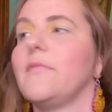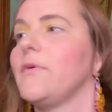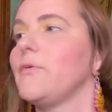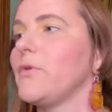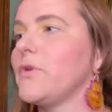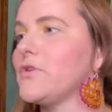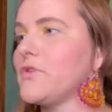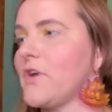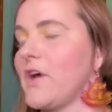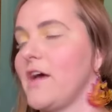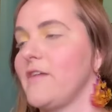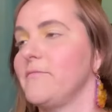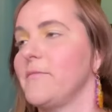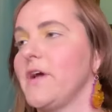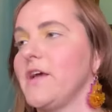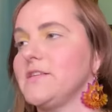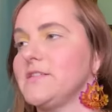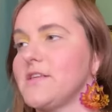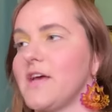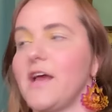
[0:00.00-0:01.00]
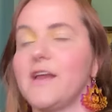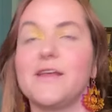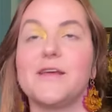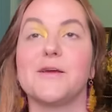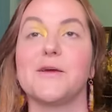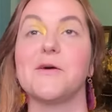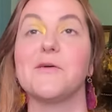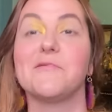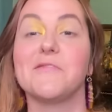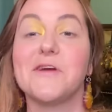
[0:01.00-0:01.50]
what do I have my
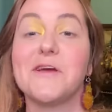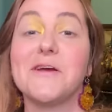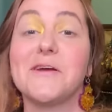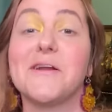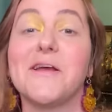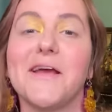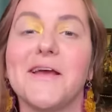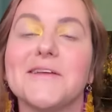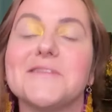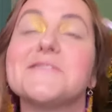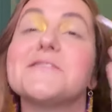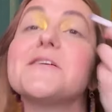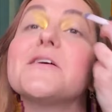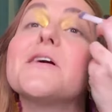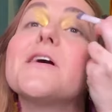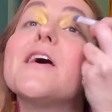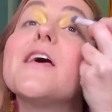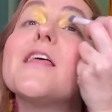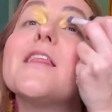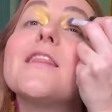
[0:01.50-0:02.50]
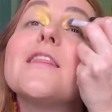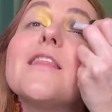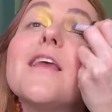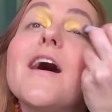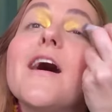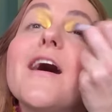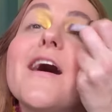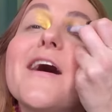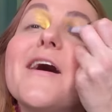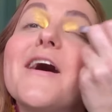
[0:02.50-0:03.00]
sidekick over here to answer?
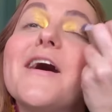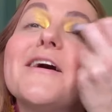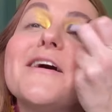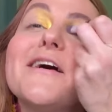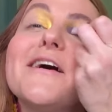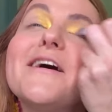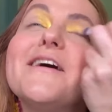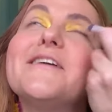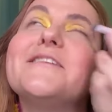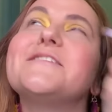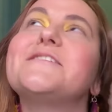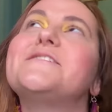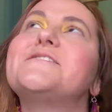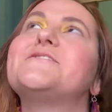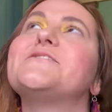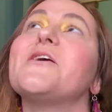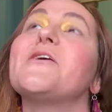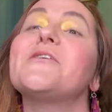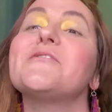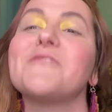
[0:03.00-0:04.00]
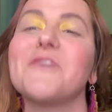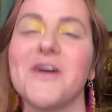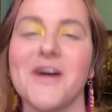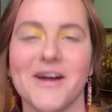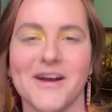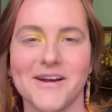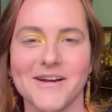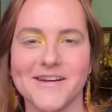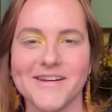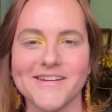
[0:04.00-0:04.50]
Joan of
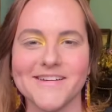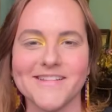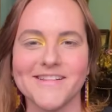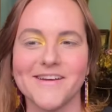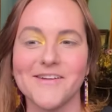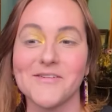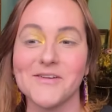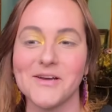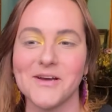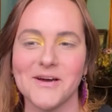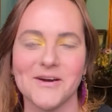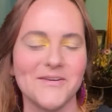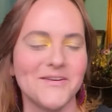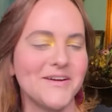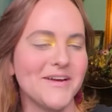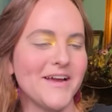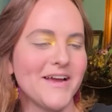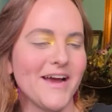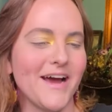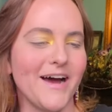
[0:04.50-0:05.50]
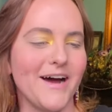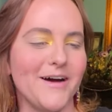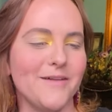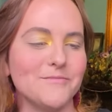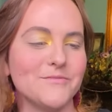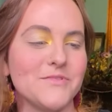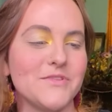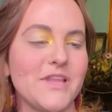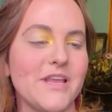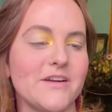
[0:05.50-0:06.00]
Arc. There we go.
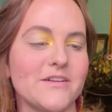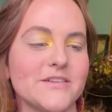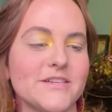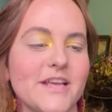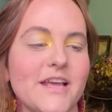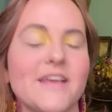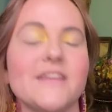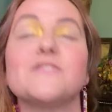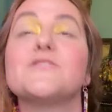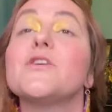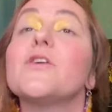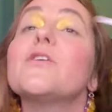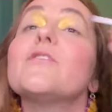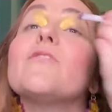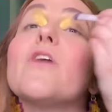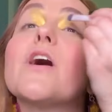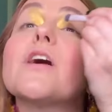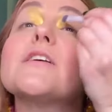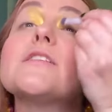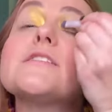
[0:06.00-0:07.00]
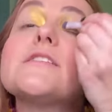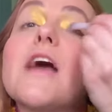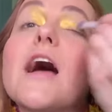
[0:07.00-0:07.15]
There's a Joan of Arc